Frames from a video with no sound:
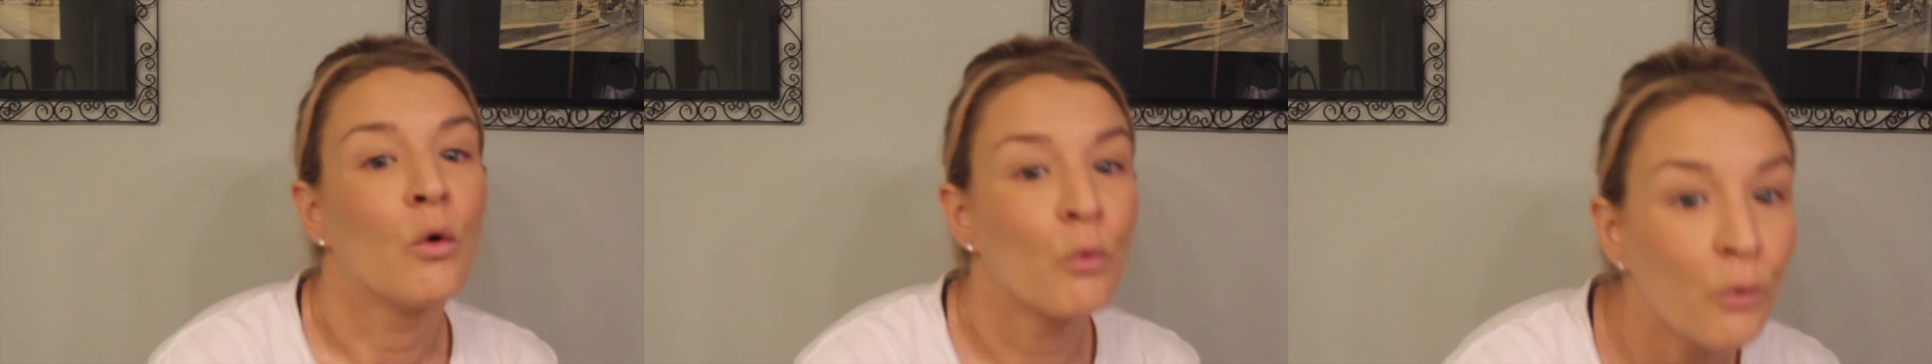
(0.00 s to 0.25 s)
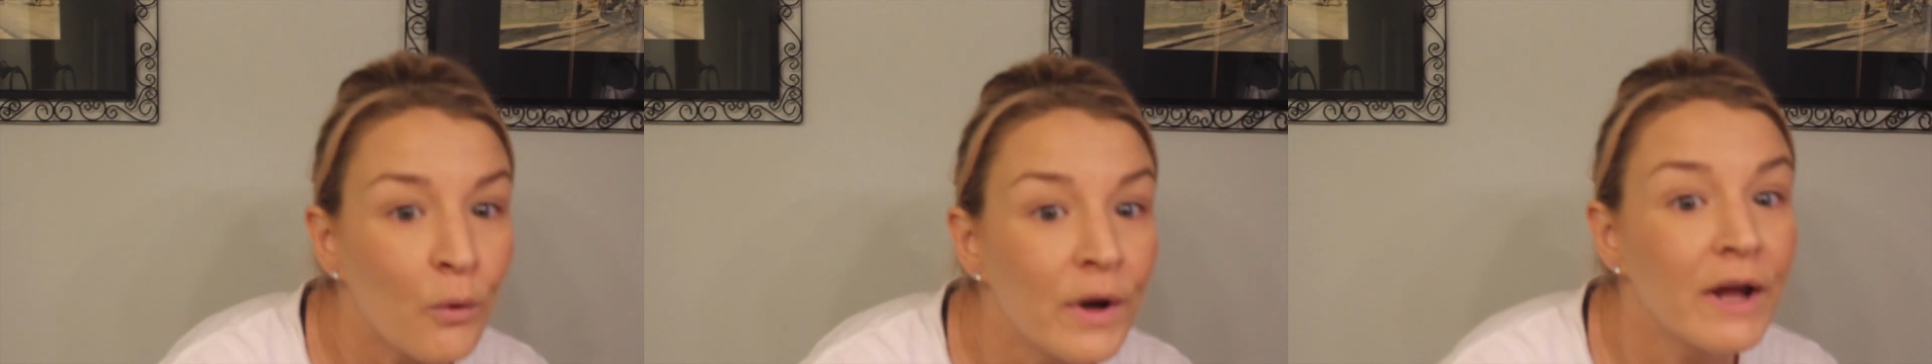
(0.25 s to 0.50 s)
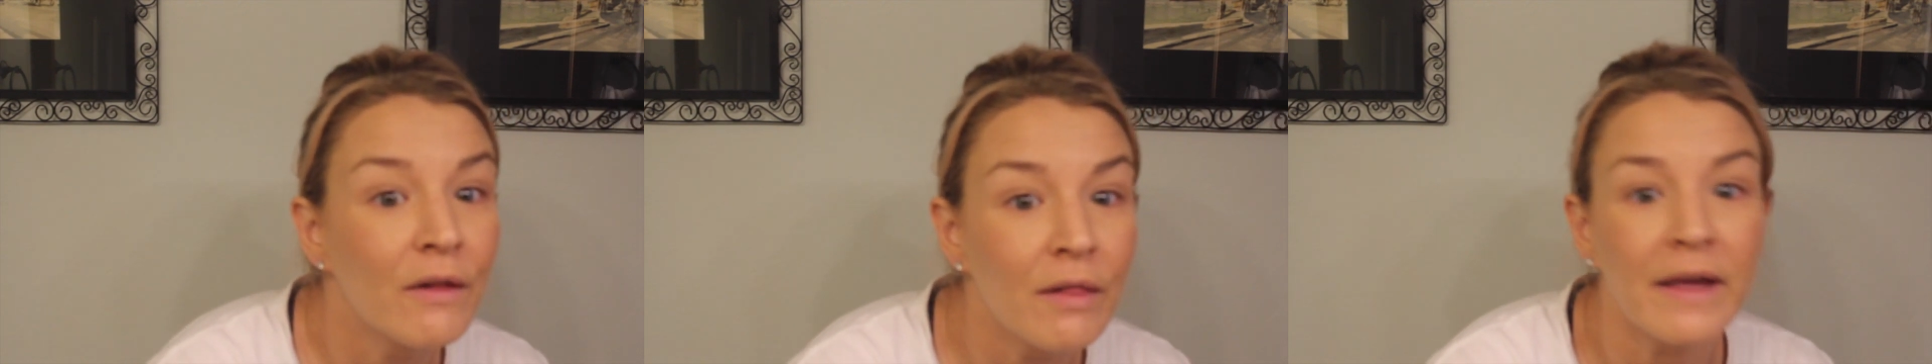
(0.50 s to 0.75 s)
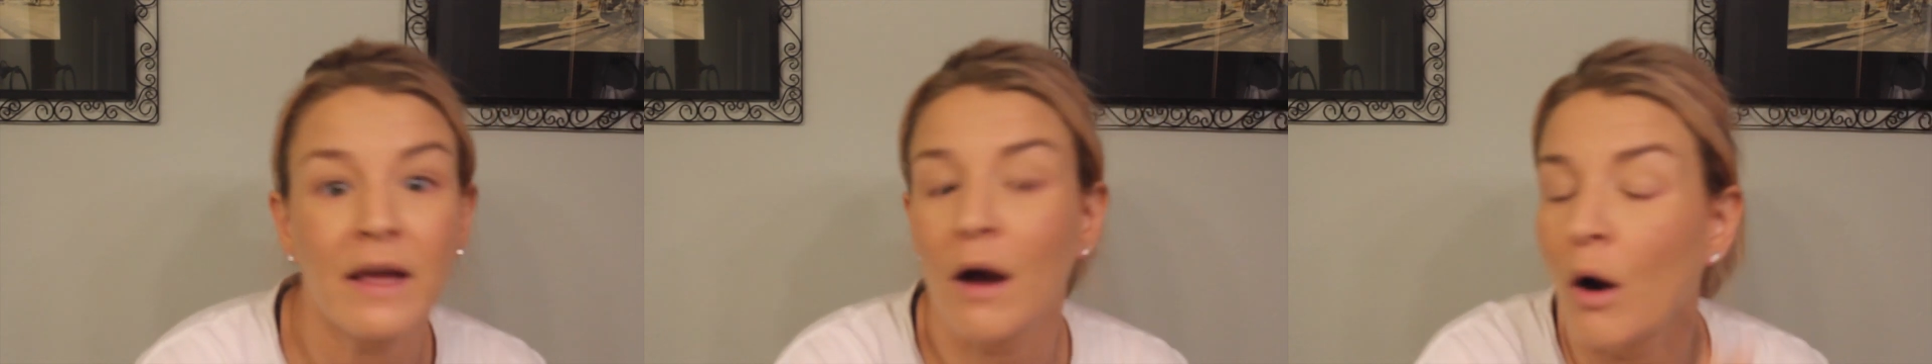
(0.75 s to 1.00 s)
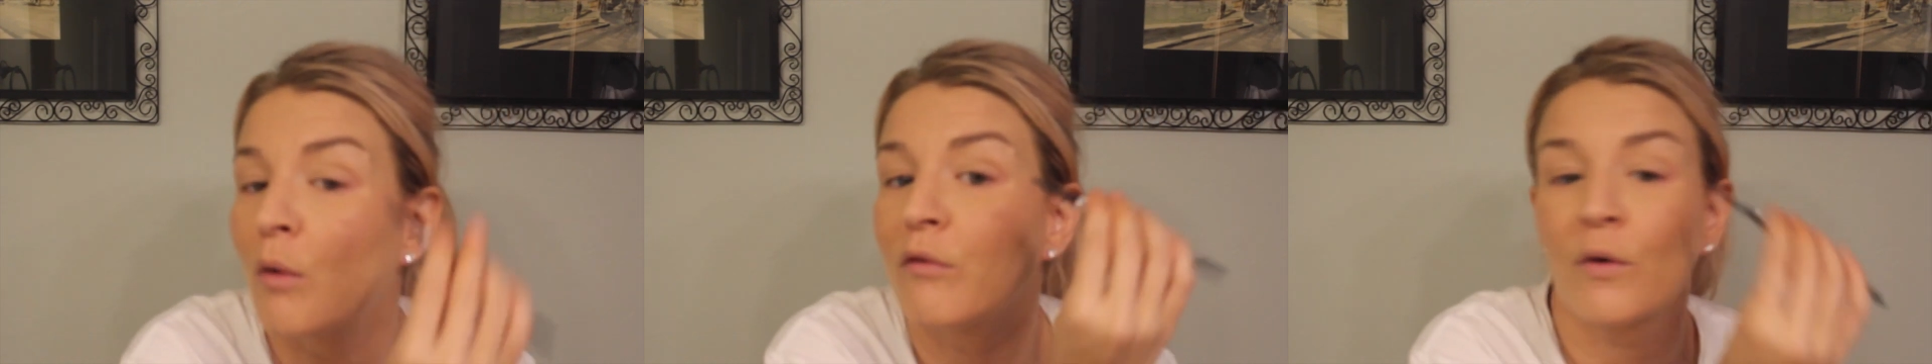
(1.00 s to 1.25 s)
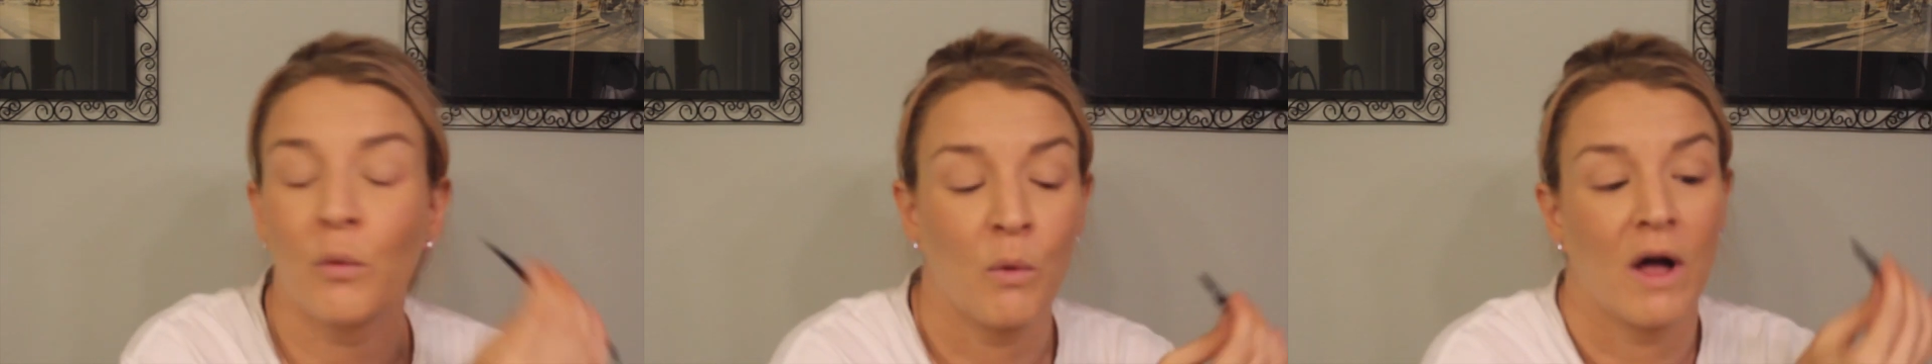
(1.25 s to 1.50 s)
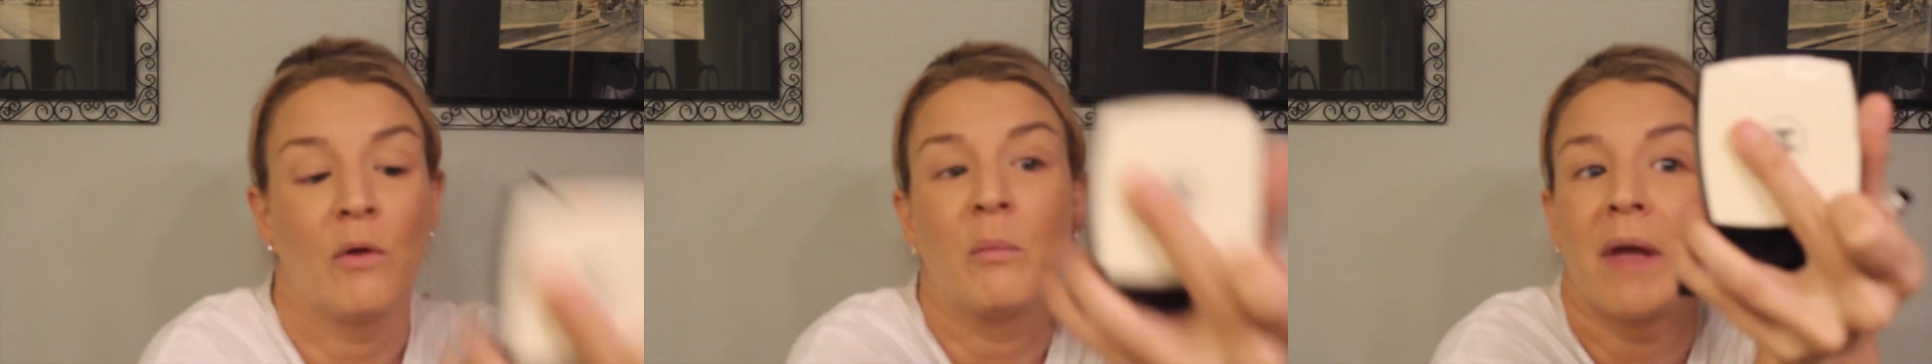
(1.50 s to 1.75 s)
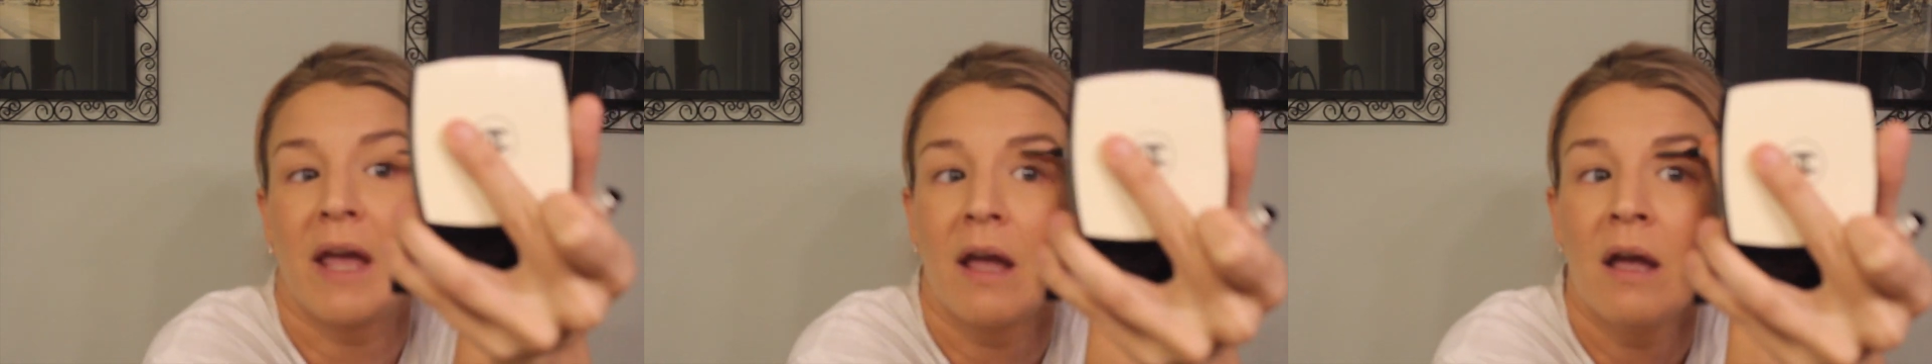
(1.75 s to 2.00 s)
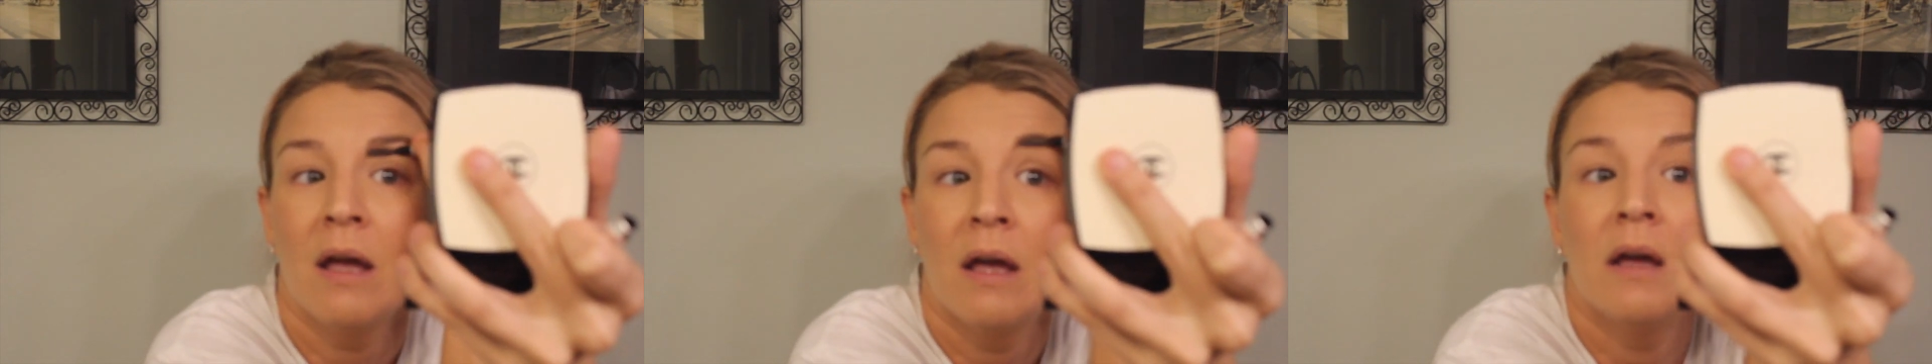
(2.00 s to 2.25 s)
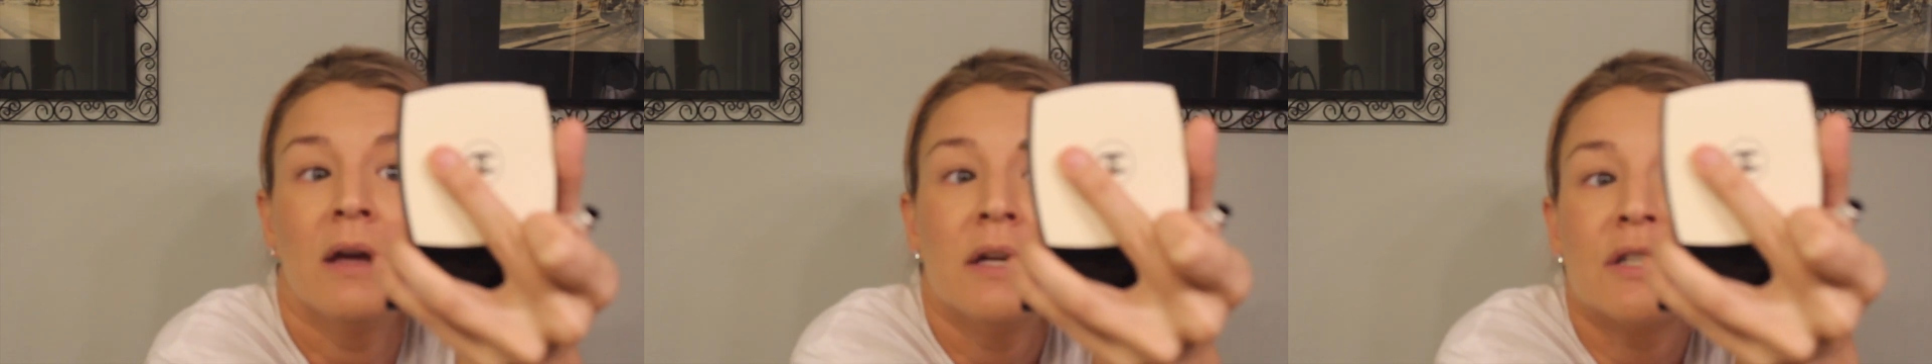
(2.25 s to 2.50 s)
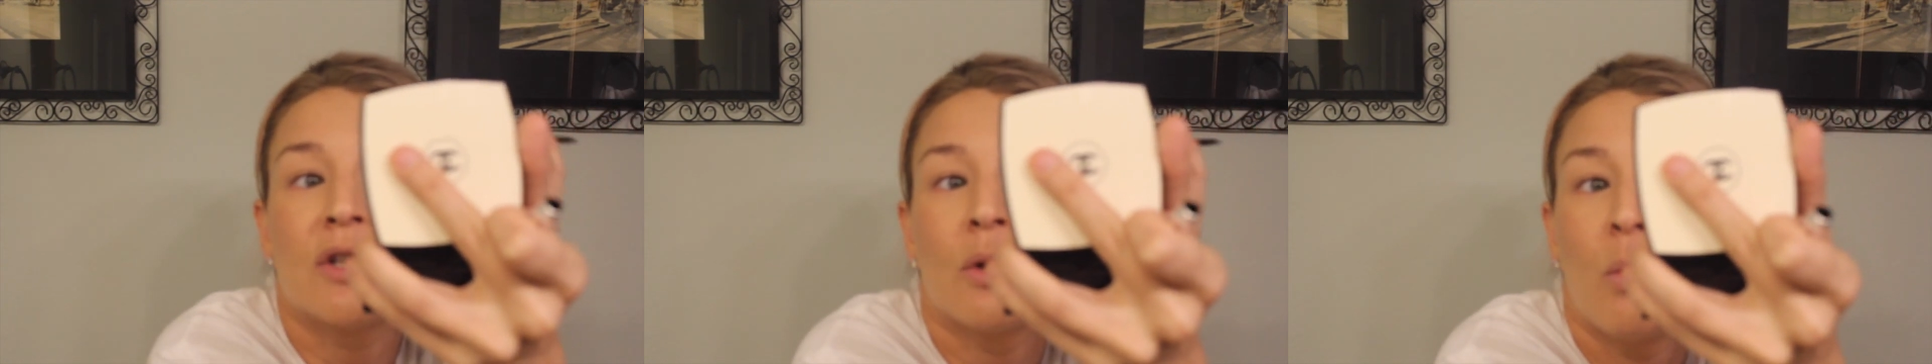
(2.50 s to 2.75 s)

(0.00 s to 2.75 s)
really overwhelming to